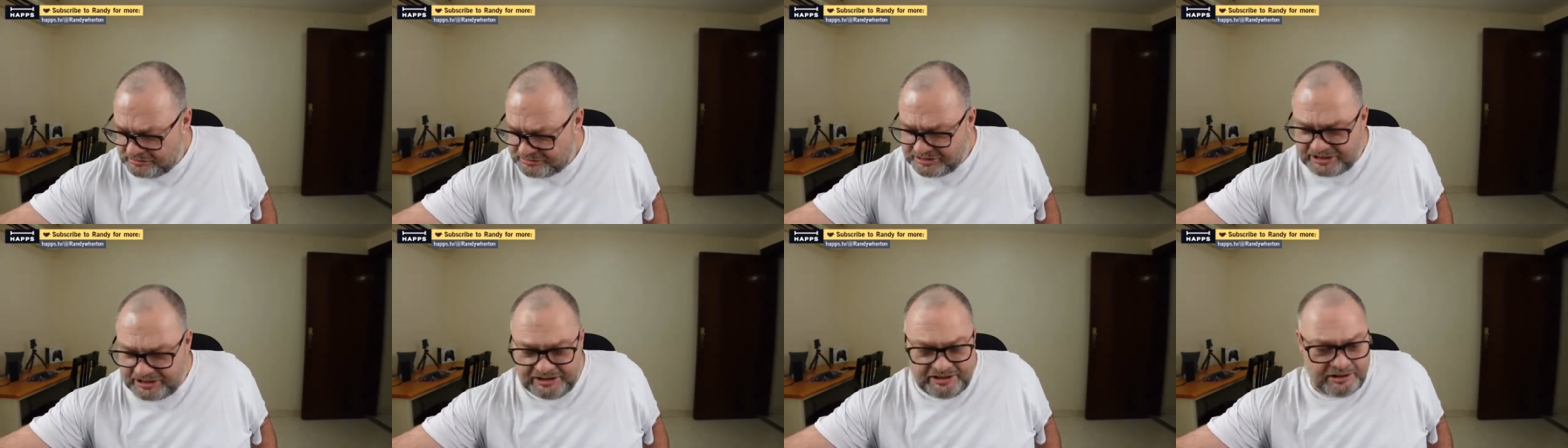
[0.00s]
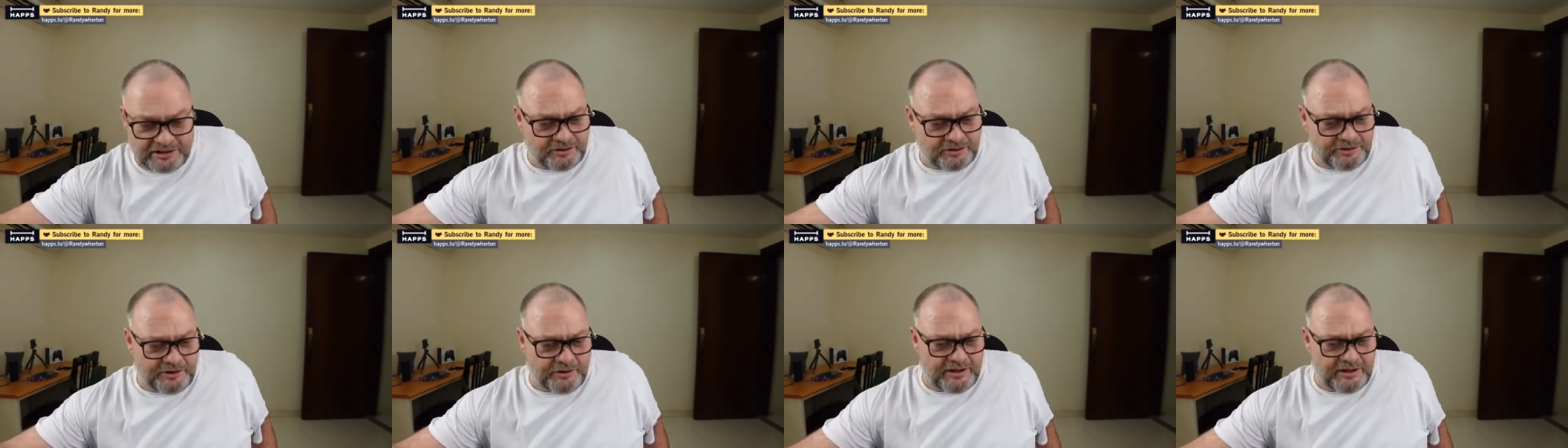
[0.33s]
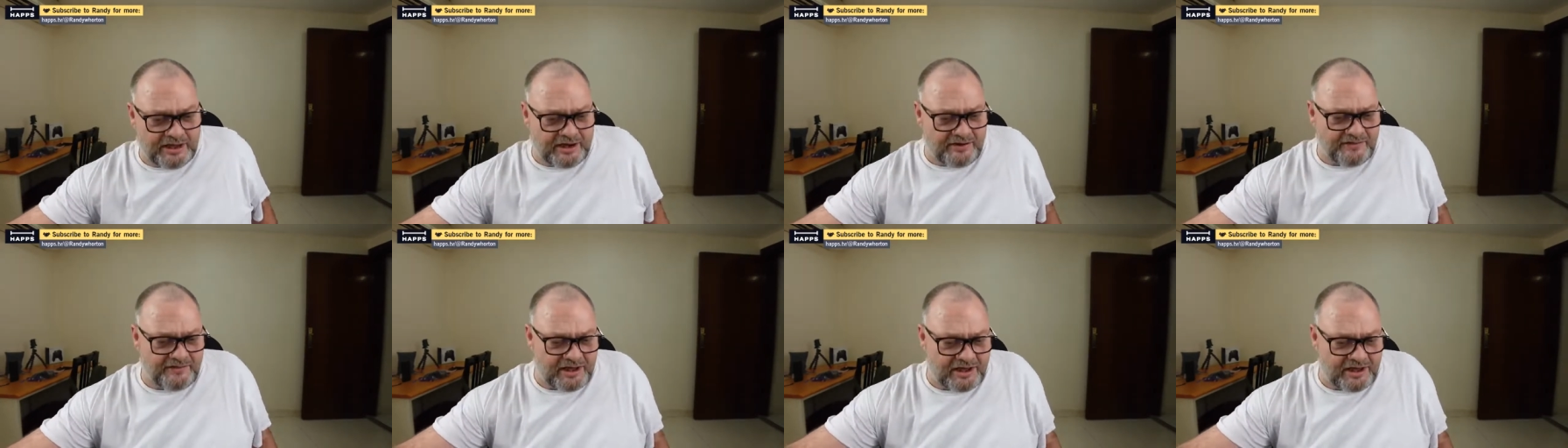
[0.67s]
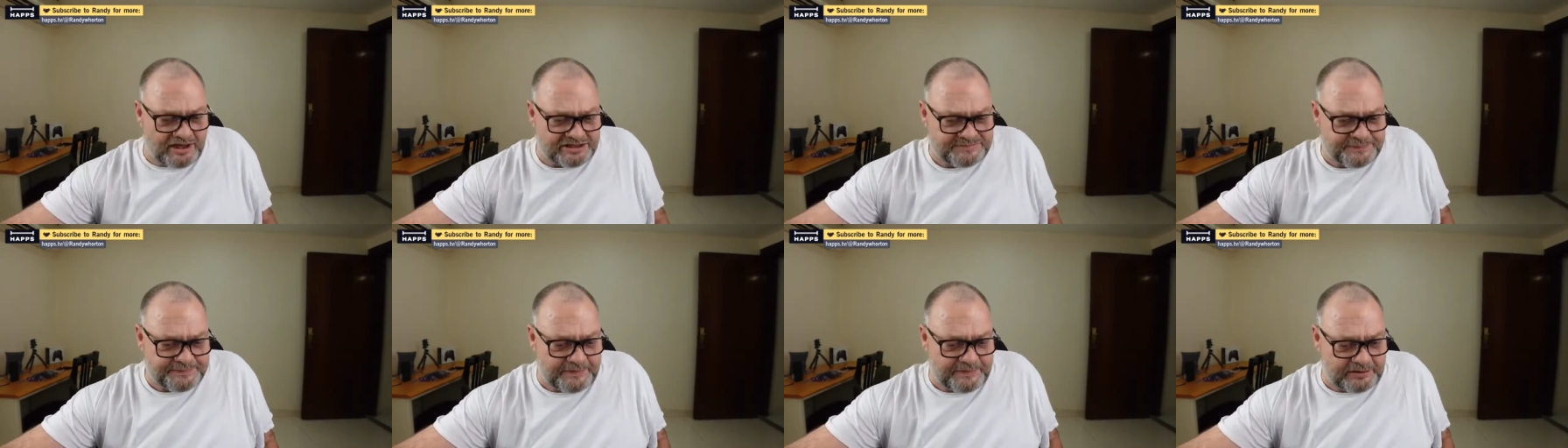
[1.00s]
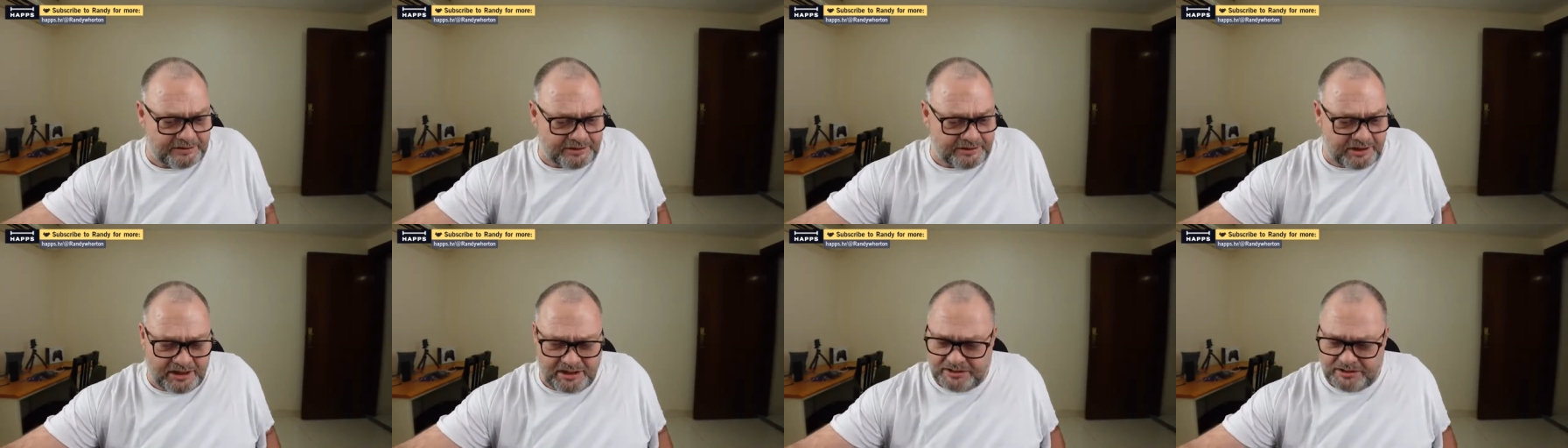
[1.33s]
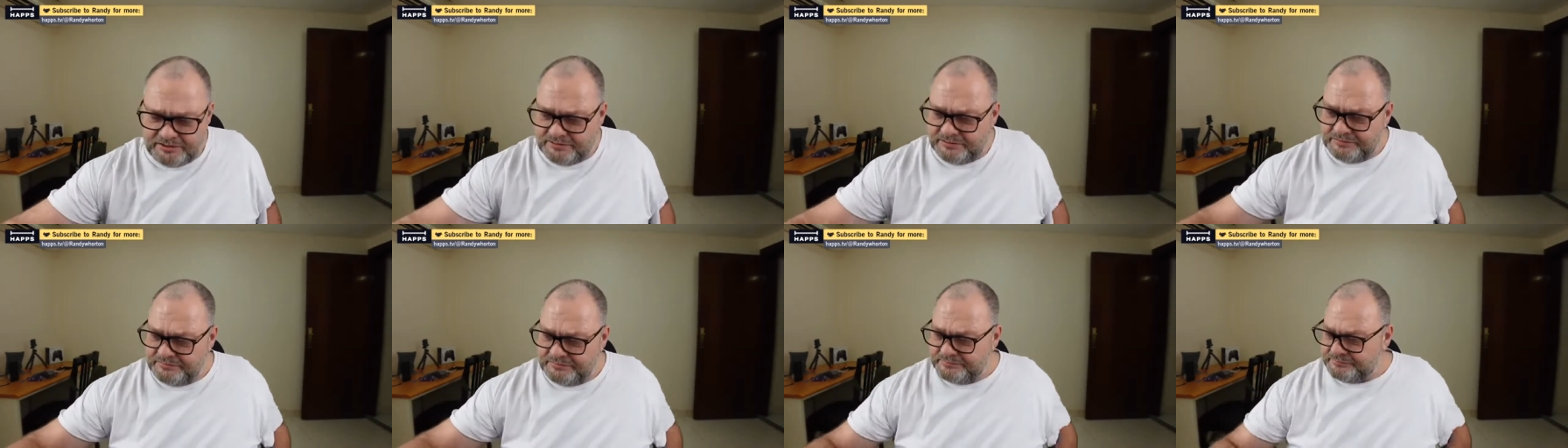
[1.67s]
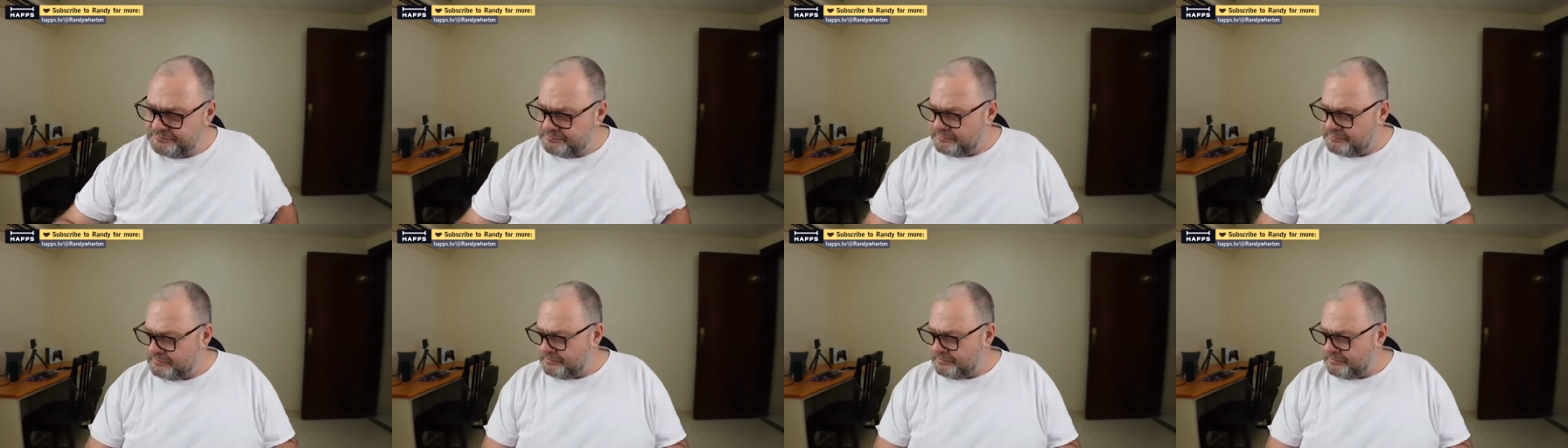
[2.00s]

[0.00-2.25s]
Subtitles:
Tina, are you out of the hospital yet?